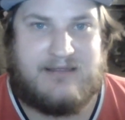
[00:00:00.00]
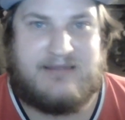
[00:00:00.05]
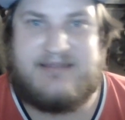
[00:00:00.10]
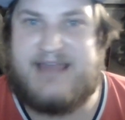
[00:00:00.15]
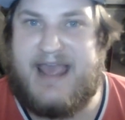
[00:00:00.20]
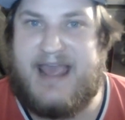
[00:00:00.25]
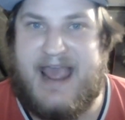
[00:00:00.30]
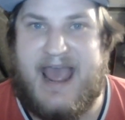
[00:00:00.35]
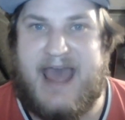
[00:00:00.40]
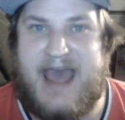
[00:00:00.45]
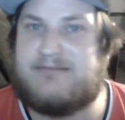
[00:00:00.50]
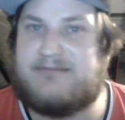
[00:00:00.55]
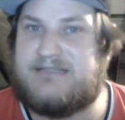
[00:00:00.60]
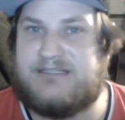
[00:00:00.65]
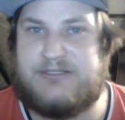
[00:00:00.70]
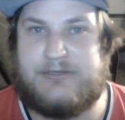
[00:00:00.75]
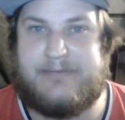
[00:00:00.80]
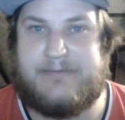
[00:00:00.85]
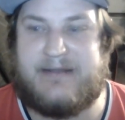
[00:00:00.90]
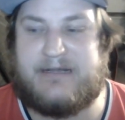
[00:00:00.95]
They have to
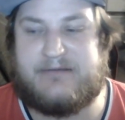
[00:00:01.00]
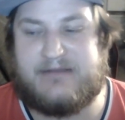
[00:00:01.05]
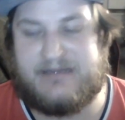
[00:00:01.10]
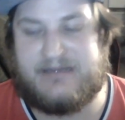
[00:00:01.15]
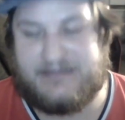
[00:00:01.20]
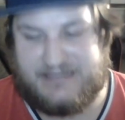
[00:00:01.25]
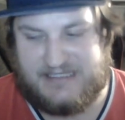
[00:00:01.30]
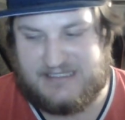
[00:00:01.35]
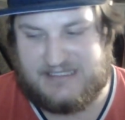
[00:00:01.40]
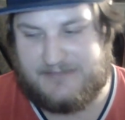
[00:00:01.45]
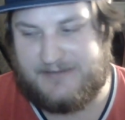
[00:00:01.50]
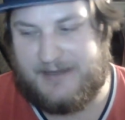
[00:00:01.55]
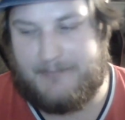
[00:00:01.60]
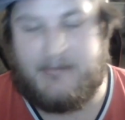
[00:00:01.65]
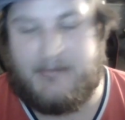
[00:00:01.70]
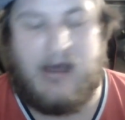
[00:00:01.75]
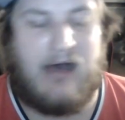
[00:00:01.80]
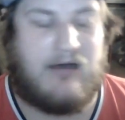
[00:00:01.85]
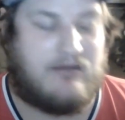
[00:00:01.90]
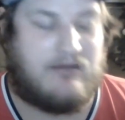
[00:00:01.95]
do better. There needs to be a
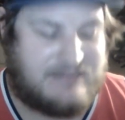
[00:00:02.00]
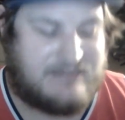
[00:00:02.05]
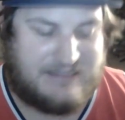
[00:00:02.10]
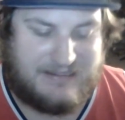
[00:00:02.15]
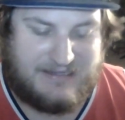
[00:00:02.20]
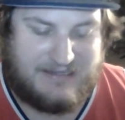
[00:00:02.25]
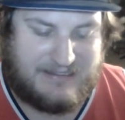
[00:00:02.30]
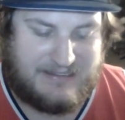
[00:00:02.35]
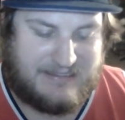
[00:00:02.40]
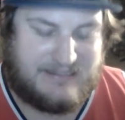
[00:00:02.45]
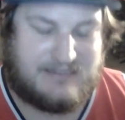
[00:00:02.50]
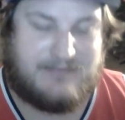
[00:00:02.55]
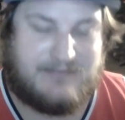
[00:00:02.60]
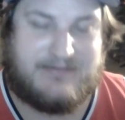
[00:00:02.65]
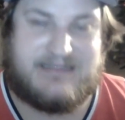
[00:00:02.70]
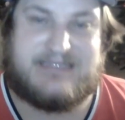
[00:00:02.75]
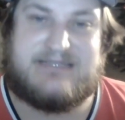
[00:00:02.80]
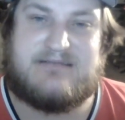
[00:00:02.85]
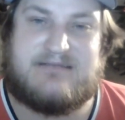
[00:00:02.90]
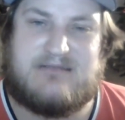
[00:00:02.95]
policy. There needs to
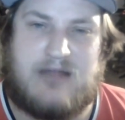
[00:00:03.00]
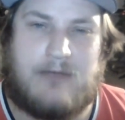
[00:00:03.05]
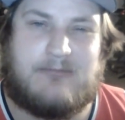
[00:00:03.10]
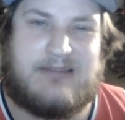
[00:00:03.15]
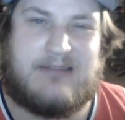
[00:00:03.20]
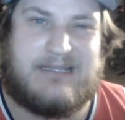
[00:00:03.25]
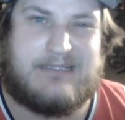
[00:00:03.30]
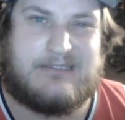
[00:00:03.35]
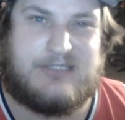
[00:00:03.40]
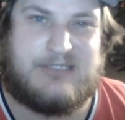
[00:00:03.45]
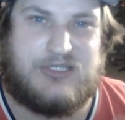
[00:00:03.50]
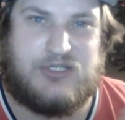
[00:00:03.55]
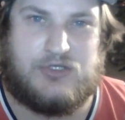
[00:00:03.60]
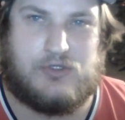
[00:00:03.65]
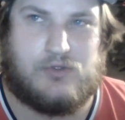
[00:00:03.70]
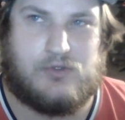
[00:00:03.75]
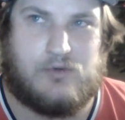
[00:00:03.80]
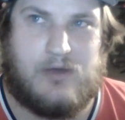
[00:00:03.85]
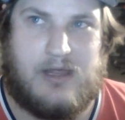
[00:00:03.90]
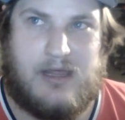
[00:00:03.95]
be something
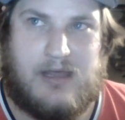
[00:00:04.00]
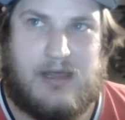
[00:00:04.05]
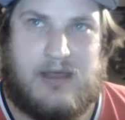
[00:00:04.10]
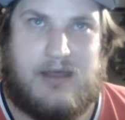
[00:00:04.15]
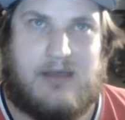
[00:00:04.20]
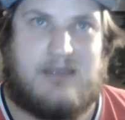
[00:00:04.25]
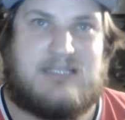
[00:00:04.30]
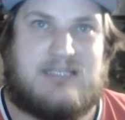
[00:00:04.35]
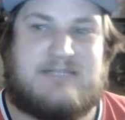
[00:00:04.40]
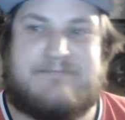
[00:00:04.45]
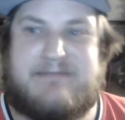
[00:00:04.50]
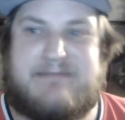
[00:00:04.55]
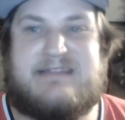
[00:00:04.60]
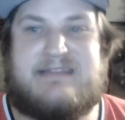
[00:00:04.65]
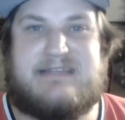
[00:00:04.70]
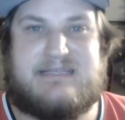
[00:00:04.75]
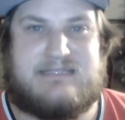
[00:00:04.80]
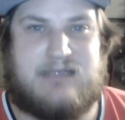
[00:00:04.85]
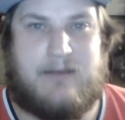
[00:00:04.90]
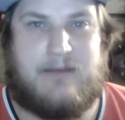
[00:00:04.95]
to speed
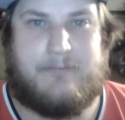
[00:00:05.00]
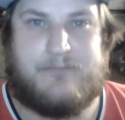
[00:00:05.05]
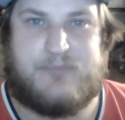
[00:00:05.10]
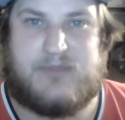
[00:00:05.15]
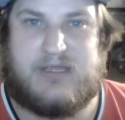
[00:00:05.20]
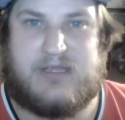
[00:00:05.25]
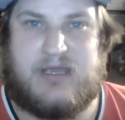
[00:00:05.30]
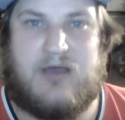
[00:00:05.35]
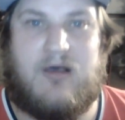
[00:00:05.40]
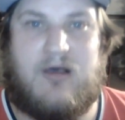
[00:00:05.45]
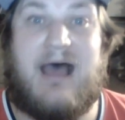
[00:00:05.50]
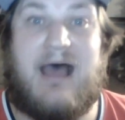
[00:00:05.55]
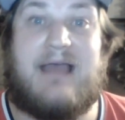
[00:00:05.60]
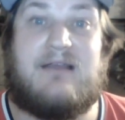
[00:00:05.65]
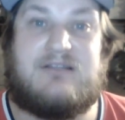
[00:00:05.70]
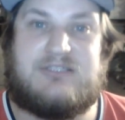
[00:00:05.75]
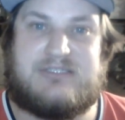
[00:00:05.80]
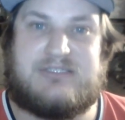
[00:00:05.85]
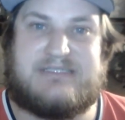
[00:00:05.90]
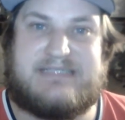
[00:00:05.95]
this up. You know, I
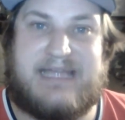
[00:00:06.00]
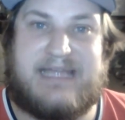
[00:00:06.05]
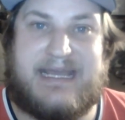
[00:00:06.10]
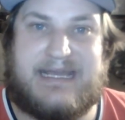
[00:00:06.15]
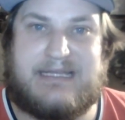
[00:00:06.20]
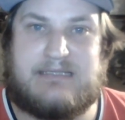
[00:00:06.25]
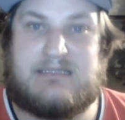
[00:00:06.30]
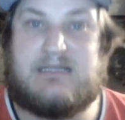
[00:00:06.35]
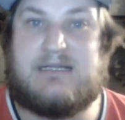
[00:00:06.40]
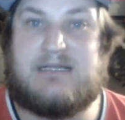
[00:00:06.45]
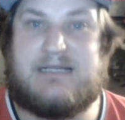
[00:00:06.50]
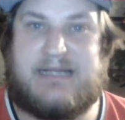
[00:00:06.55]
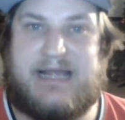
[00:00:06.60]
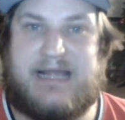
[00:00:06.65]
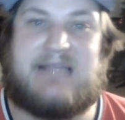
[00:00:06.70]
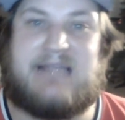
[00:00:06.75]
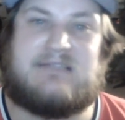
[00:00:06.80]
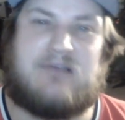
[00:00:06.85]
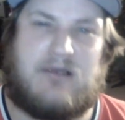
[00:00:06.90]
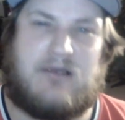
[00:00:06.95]
understand.
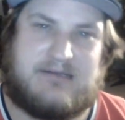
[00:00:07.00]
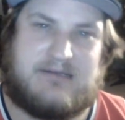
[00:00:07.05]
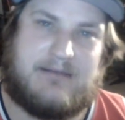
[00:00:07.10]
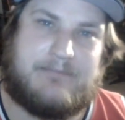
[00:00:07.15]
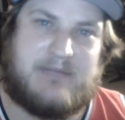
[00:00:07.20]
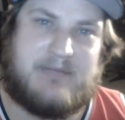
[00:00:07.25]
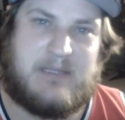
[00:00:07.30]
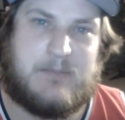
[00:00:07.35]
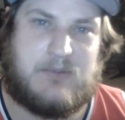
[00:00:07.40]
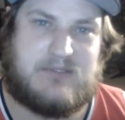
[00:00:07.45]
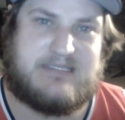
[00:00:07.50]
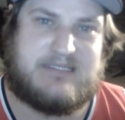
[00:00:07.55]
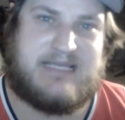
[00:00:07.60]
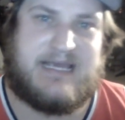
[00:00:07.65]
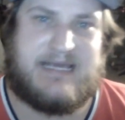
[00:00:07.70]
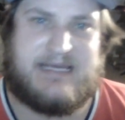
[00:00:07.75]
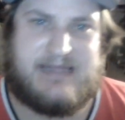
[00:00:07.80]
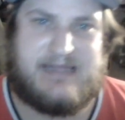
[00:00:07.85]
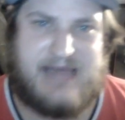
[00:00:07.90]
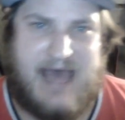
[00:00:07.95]
I saw some people
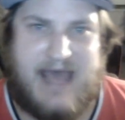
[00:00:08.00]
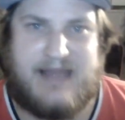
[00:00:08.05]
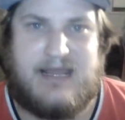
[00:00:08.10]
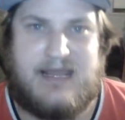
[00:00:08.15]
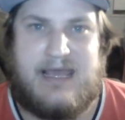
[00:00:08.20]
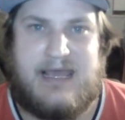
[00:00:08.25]
saying that